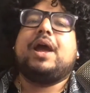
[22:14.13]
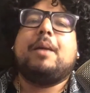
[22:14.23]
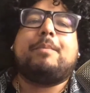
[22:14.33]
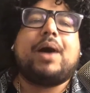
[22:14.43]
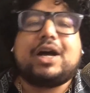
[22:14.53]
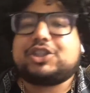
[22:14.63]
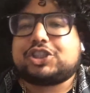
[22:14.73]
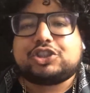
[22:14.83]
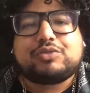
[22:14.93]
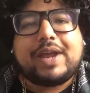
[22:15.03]
but
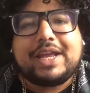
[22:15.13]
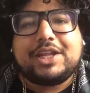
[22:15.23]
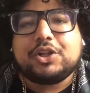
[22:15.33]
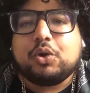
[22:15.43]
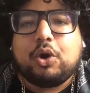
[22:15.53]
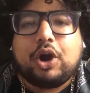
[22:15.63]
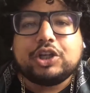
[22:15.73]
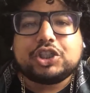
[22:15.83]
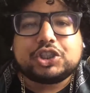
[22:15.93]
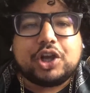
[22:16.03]
straight in the door and
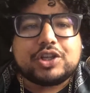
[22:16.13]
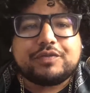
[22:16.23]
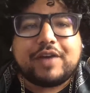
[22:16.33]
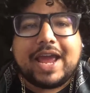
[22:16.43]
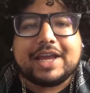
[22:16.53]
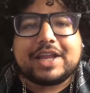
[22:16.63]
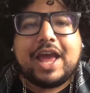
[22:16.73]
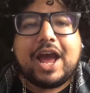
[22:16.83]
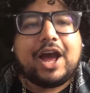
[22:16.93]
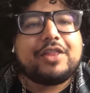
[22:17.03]
shots fired
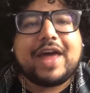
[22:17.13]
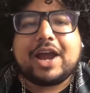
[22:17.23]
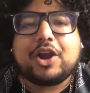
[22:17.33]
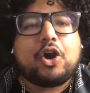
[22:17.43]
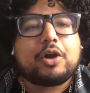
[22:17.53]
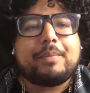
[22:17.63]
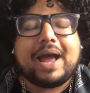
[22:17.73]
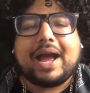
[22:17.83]
at that cock Matt.